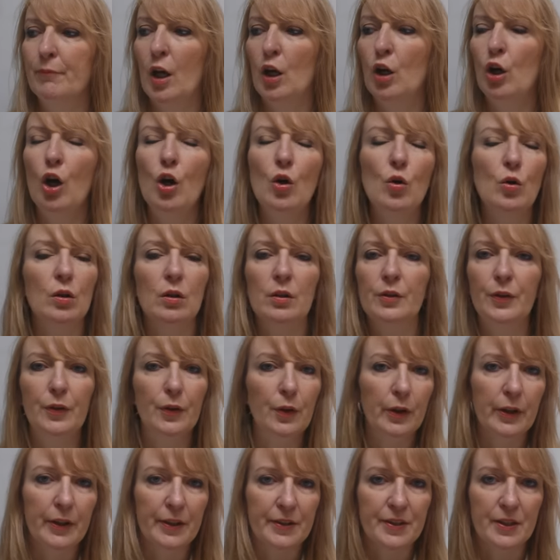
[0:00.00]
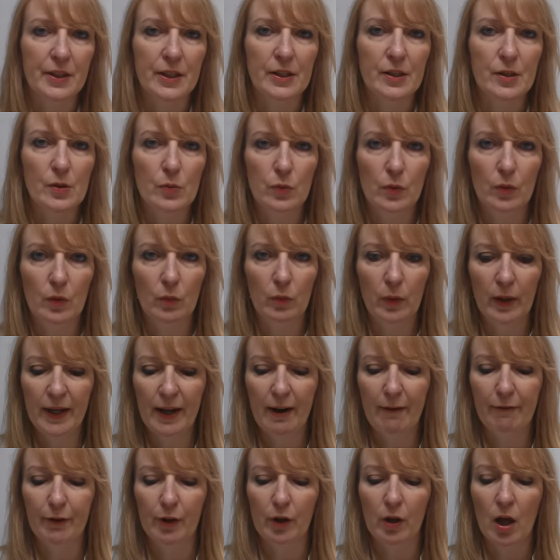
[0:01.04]
local authorities,
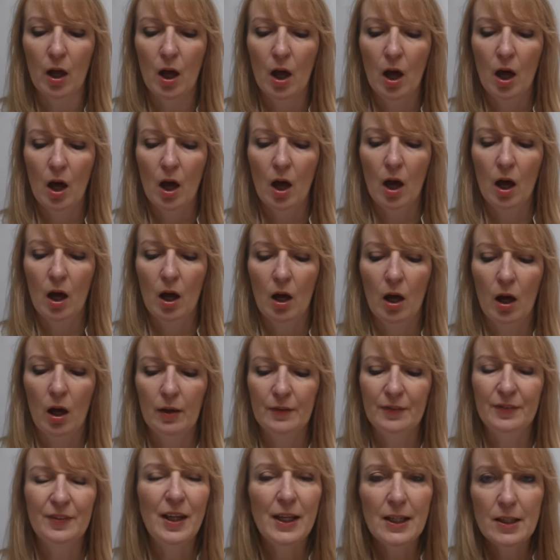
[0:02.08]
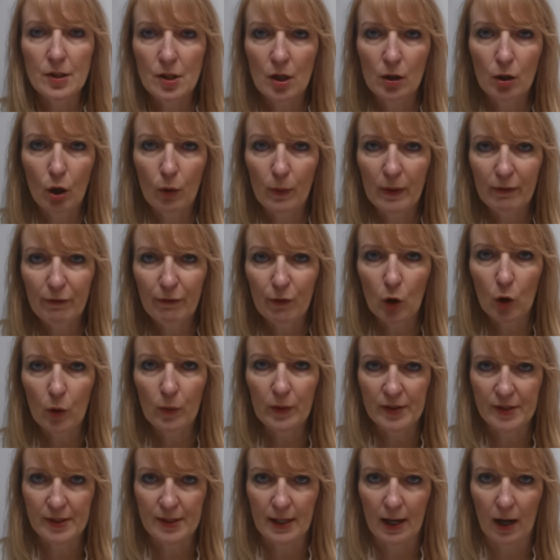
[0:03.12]
whatever, things are going
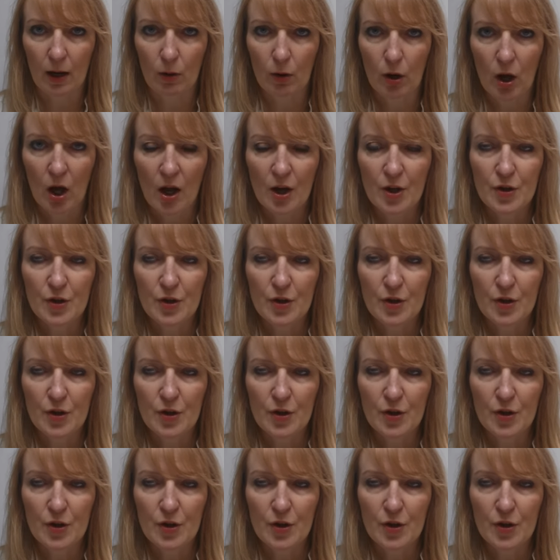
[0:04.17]
forwards now.